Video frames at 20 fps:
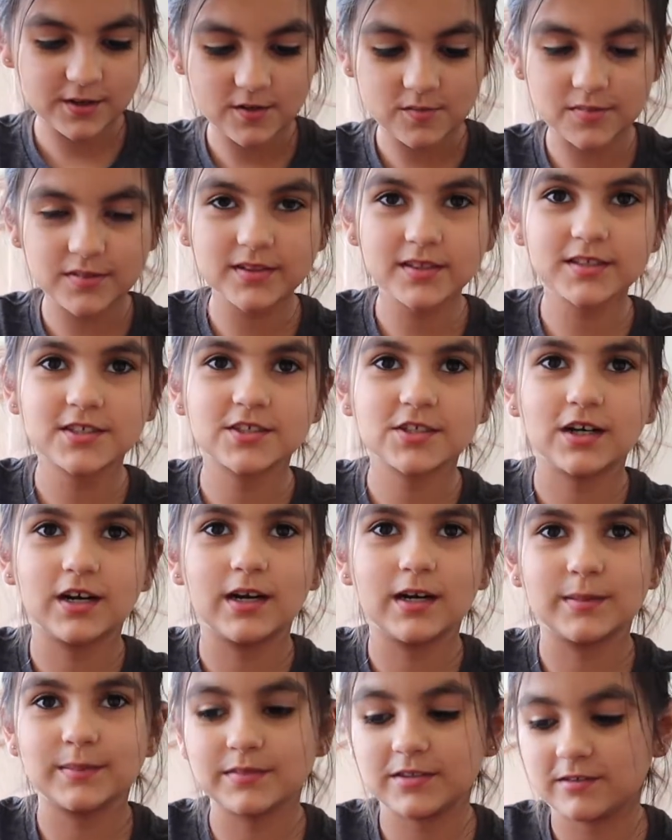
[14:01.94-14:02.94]
open the
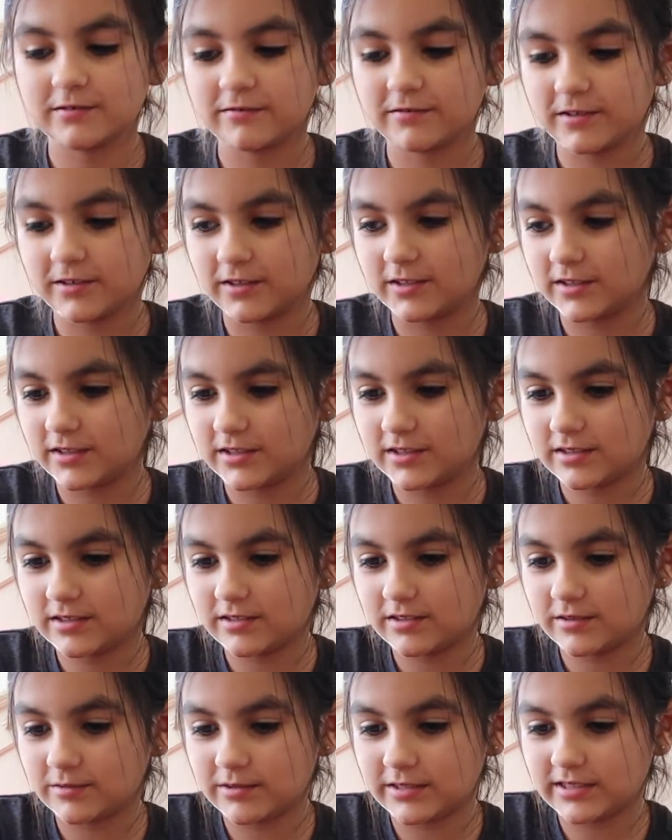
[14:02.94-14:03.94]
charms first
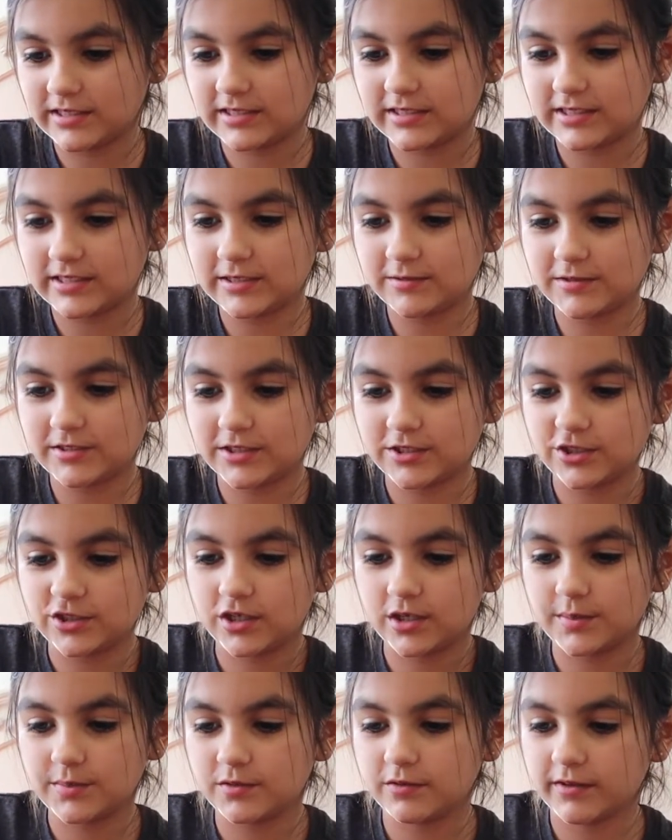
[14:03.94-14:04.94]
so we can see what
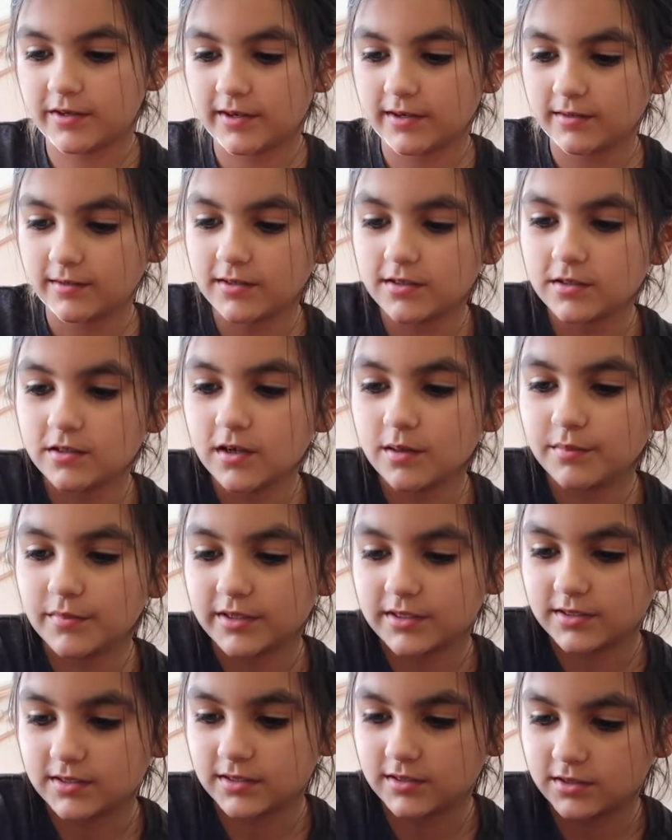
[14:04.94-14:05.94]
charms we're getting. Let's not
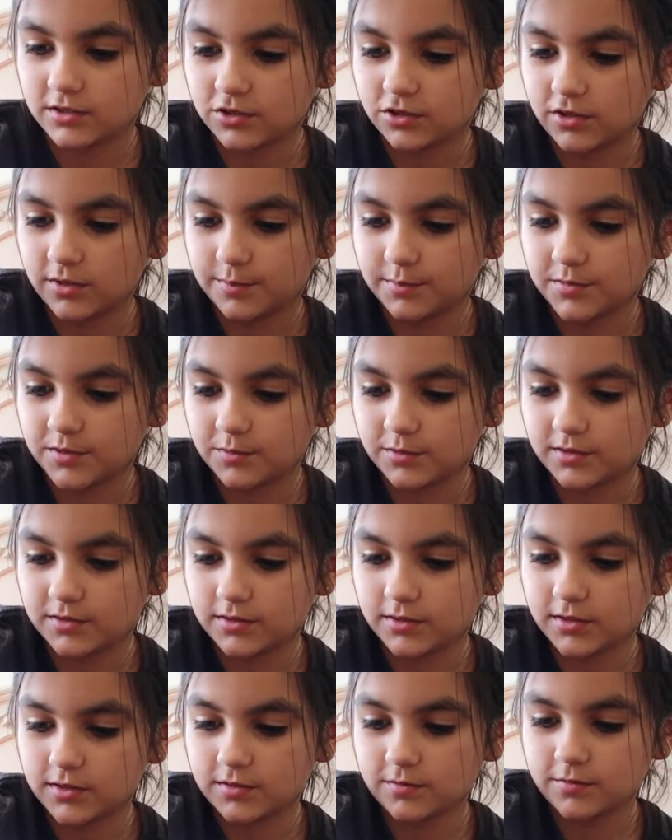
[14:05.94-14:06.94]
mix these charms with
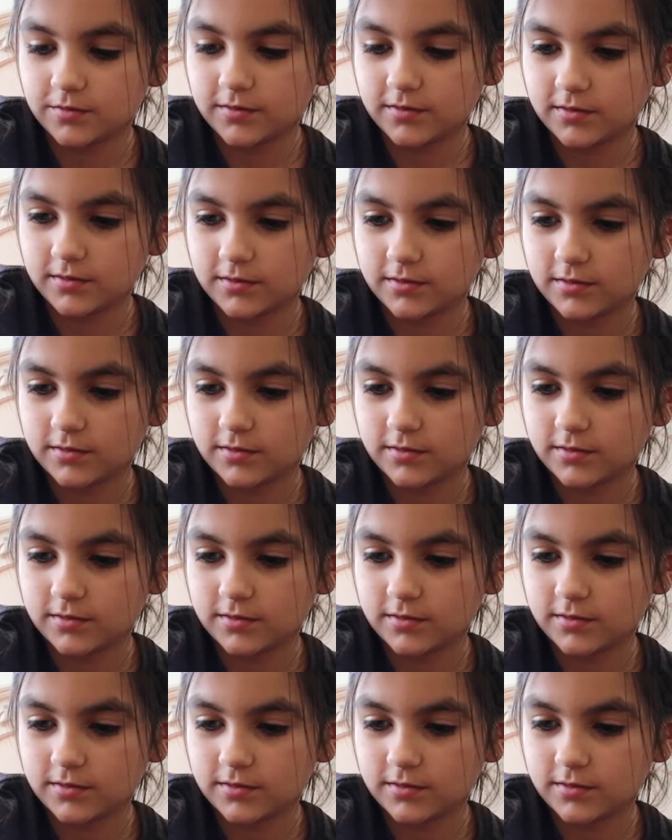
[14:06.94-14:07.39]
these ones.